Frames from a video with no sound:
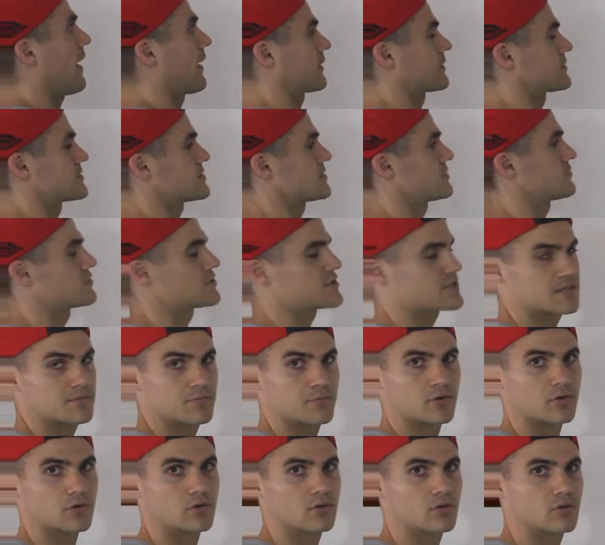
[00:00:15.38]
x, the
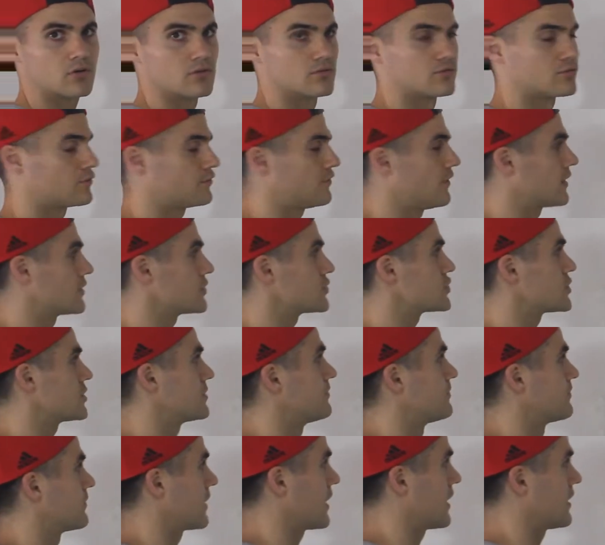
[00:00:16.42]
reciprocal function.
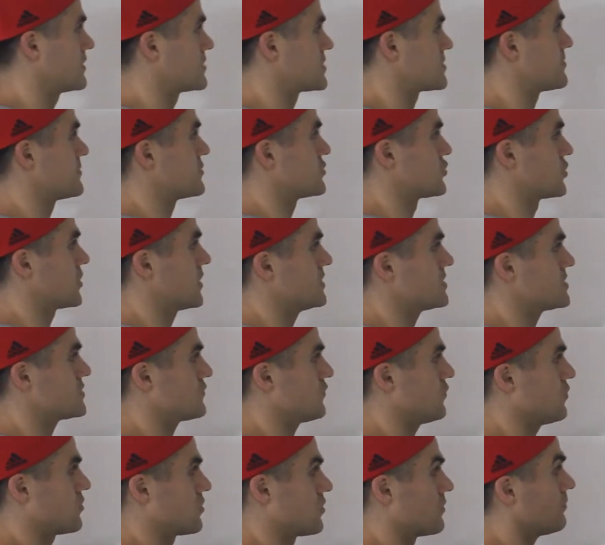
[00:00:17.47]
And it's been
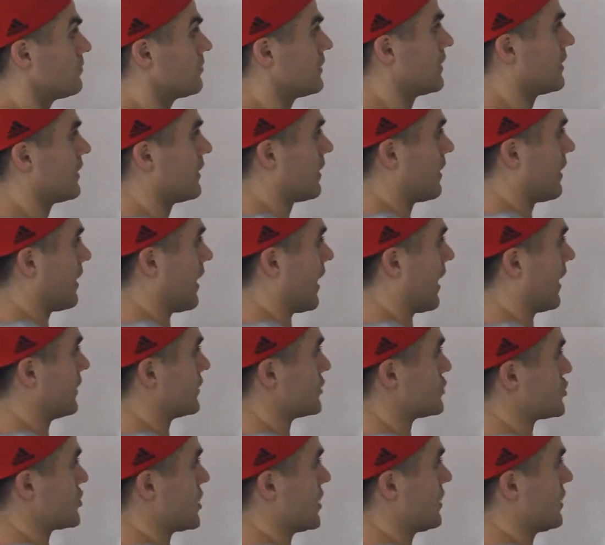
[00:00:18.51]
transformed. And in